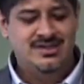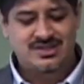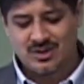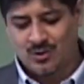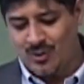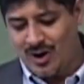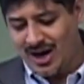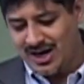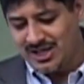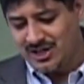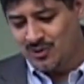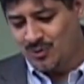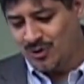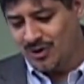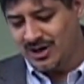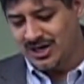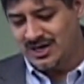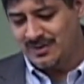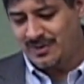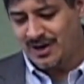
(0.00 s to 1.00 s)
So why are you
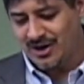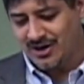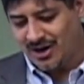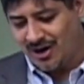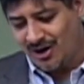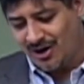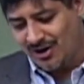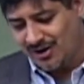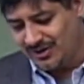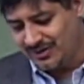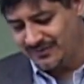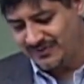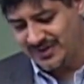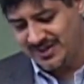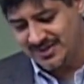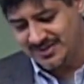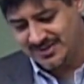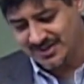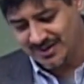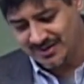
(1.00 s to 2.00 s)
worried about all of
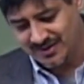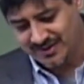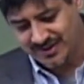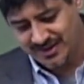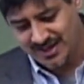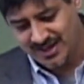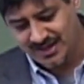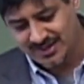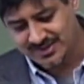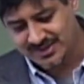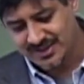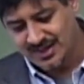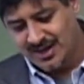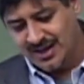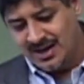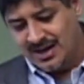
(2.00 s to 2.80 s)
these other things?